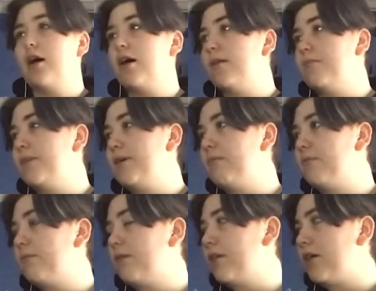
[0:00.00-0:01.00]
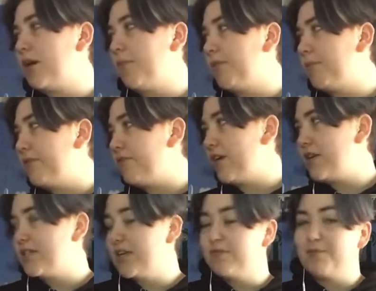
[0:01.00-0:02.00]
Me and a couple of my
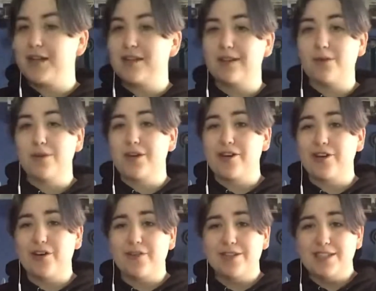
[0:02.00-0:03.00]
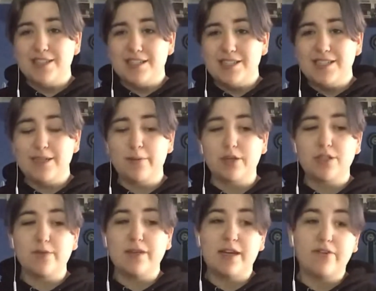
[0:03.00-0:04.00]
friends have planned that we're going to go into the city
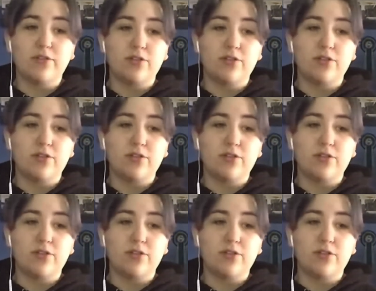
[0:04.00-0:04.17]
because we never